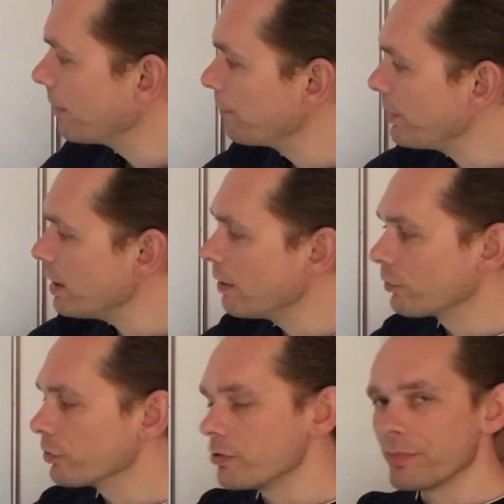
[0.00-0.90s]
B over
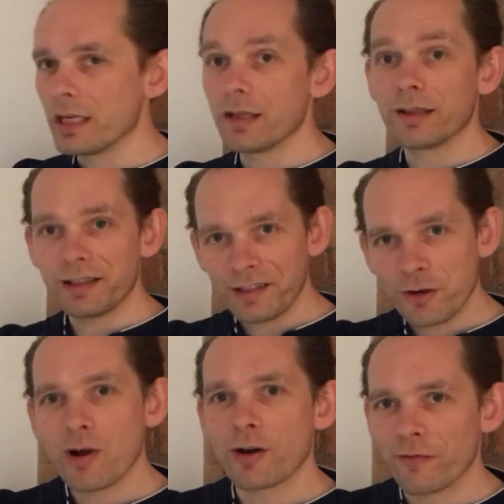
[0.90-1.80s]
root b, you
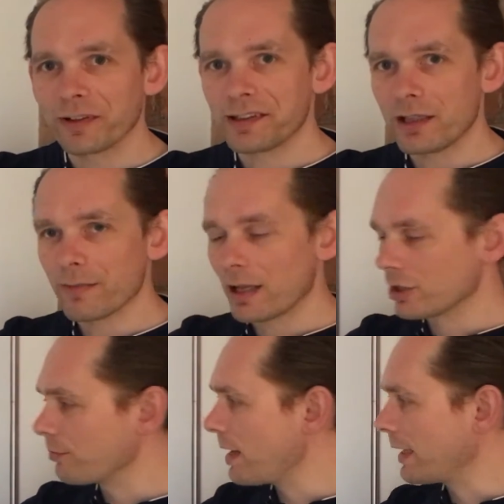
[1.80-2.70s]
quite often see them
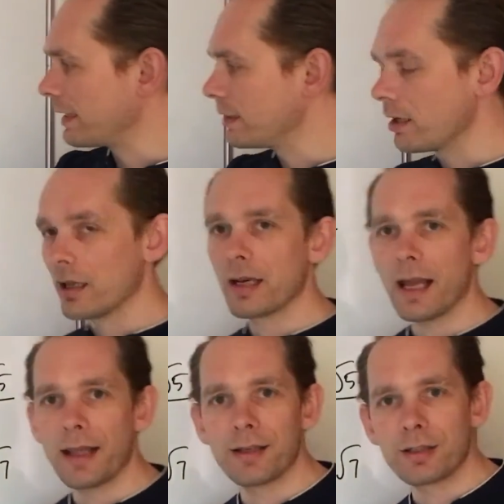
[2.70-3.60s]
algebraically done,
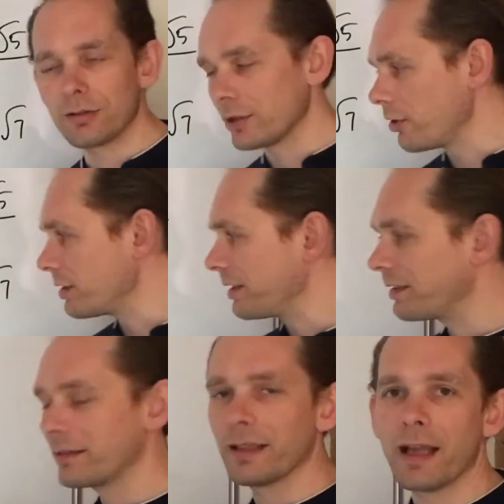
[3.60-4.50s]
and you'll notice
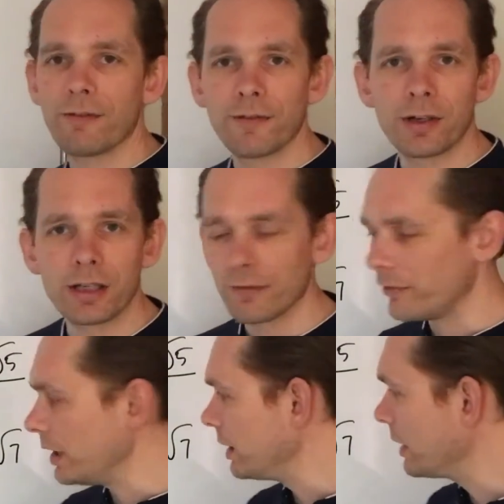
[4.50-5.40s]
they have a very
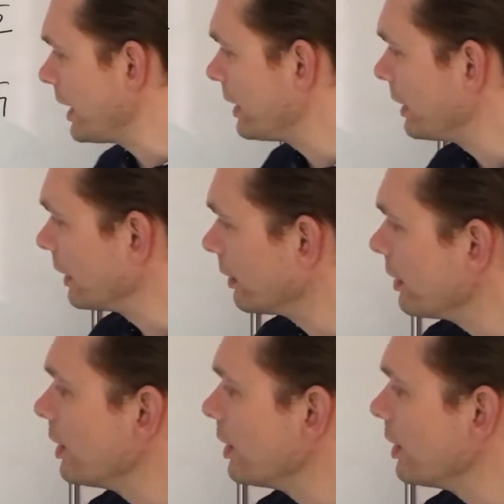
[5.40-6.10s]
convenient ending.